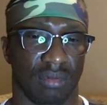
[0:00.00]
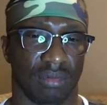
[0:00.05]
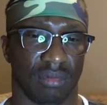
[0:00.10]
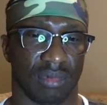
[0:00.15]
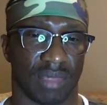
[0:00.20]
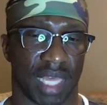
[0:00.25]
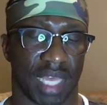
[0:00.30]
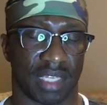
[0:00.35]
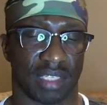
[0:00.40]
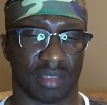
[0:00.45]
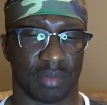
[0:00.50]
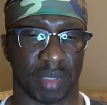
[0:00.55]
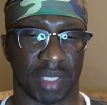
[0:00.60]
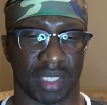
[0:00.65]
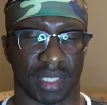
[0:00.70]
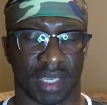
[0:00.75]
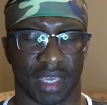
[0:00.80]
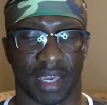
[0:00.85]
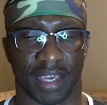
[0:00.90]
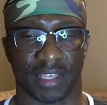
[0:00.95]
that to be the
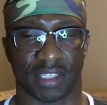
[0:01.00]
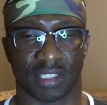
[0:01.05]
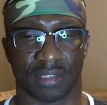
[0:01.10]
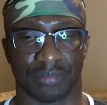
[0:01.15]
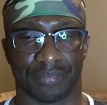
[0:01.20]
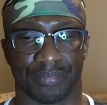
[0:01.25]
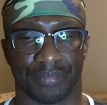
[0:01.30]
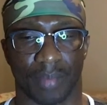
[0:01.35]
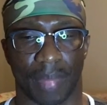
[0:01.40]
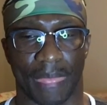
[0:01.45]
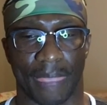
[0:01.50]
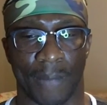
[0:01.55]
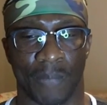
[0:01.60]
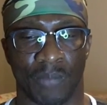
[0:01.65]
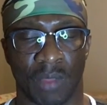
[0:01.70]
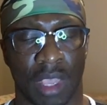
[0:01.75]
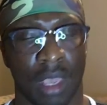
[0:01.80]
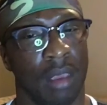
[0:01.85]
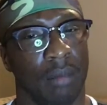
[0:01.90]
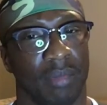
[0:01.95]
case.
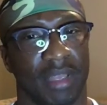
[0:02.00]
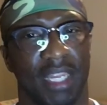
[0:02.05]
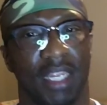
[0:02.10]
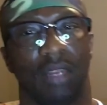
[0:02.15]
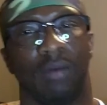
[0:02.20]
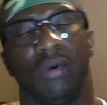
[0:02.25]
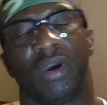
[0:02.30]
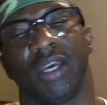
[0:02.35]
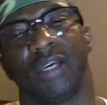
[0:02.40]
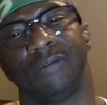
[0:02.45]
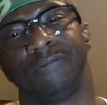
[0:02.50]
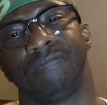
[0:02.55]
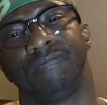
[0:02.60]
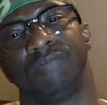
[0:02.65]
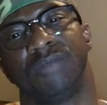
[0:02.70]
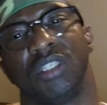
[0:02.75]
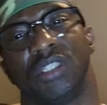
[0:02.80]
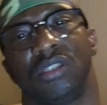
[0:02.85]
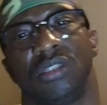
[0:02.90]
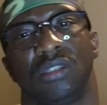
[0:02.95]
But anyway,
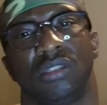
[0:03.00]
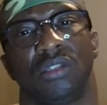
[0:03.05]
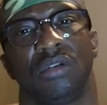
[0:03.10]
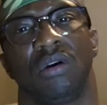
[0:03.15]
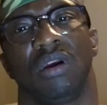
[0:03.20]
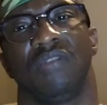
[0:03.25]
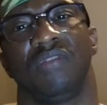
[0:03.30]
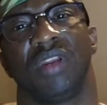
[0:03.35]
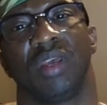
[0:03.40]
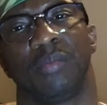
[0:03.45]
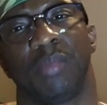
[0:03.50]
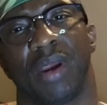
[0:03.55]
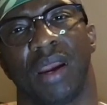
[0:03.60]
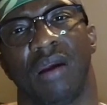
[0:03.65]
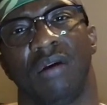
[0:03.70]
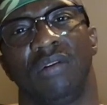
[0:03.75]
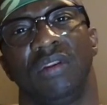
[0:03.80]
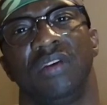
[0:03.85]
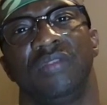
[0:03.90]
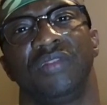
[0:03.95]
this is your everyday
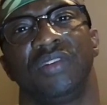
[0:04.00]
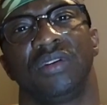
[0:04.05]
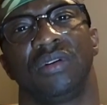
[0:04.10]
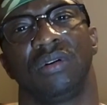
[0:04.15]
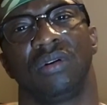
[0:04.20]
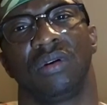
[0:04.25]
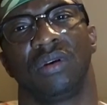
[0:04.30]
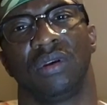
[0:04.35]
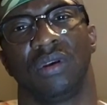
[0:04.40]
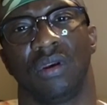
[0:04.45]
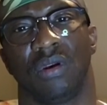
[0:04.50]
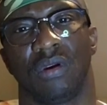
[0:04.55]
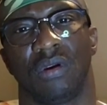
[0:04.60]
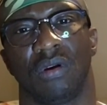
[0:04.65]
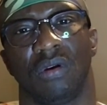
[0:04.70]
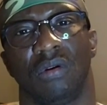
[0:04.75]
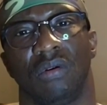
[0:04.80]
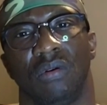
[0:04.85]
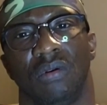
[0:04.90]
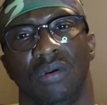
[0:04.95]
powerlifter,
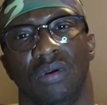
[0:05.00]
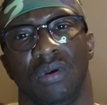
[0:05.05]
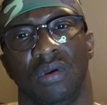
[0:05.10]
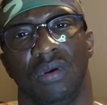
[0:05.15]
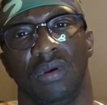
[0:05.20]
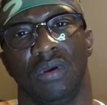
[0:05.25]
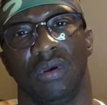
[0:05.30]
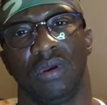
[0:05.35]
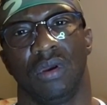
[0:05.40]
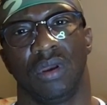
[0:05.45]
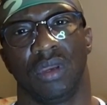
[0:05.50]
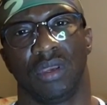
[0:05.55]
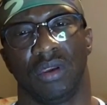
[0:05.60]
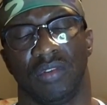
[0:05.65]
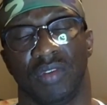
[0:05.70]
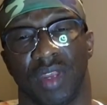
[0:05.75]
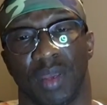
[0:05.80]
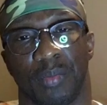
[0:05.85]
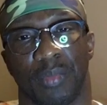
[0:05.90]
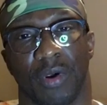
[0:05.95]
your
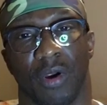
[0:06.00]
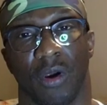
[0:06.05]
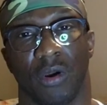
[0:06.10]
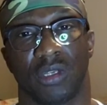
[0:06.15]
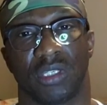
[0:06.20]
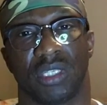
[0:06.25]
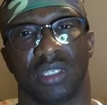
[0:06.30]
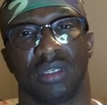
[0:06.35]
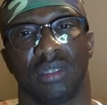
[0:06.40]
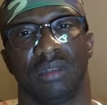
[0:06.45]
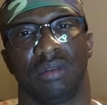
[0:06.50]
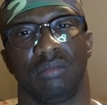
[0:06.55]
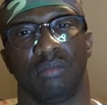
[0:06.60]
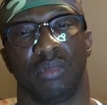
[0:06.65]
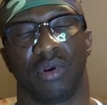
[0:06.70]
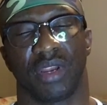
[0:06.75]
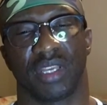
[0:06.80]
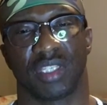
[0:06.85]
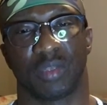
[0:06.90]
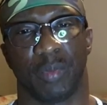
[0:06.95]
everyday person,
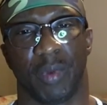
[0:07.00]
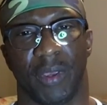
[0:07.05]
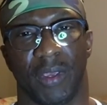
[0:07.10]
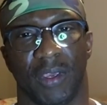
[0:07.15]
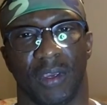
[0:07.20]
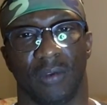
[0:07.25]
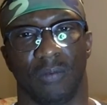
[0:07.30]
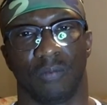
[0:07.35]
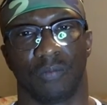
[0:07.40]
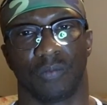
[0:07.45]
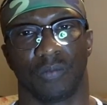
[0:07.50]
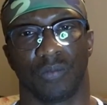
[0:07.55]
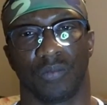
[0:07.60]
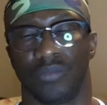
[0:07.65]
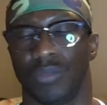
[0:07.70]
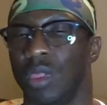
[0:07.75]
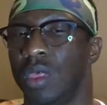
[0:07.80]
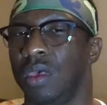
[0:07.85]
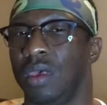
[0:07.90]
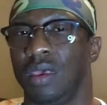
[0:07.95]
Brent speaking.
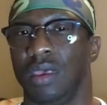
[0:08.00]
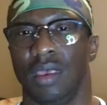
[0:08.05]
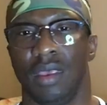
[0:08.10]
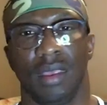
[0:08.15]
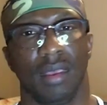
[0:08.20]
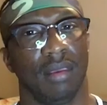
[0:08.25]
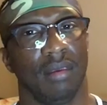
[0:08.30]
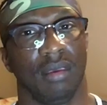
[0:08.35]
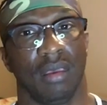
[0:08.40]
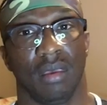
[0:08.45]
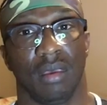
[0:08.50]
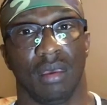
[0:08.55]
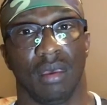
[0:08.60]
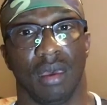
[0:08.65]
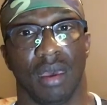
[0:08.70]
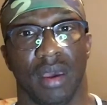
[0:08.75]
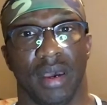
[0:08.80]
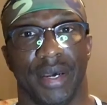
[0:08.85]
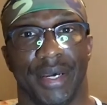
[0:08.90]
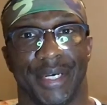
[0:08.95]

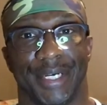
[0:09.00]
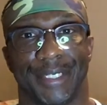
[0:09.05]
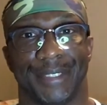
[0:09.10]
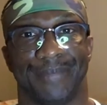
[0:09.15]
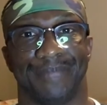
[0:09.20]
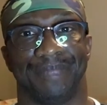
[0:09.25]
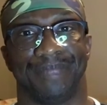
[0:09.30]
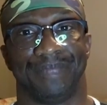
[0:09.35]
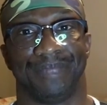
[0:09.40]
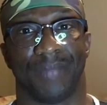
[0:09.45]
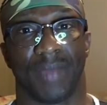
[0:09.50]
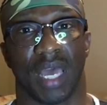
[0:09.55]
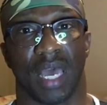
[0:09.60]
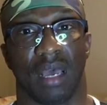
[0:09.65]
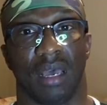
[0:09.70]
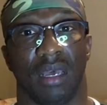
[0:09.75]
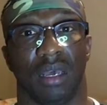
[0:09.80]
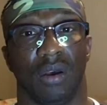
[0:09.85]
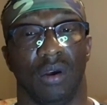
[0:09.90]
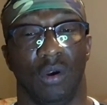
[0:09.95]

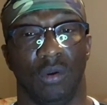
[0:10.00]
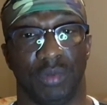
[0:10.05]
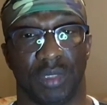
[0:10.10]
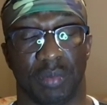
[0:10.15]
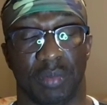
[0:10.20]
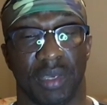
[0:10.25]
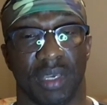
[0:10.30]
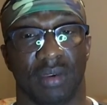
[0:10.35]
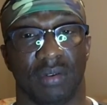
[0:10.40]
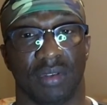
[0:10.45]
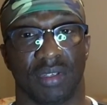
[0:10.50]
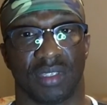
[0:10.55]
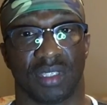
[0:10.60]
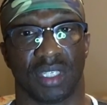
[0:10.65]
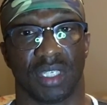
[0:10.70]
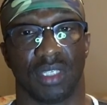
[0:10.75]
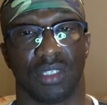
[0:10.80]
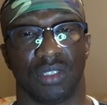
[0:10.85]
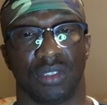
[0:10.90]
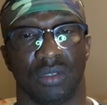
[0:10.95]
I hope to be able to
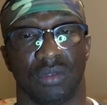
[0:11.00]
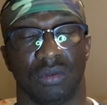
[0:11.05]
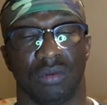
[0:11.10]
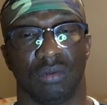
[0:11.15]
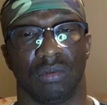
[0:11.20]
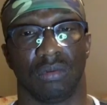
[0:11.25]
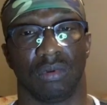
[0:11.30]
send you